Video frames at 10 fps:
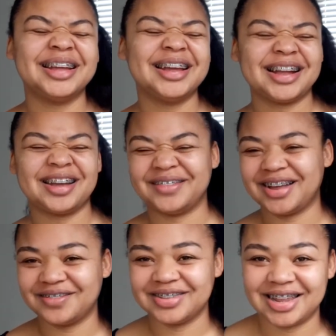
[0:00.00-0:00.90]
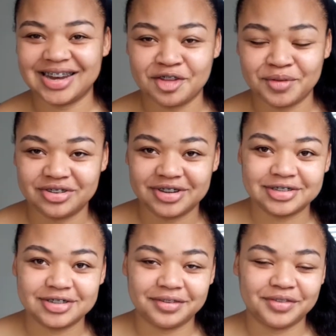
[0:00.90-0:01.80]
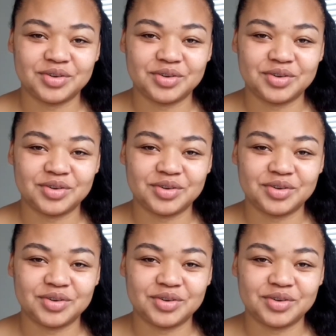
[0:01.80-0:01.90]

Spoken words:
coming up with that name. I changed it a few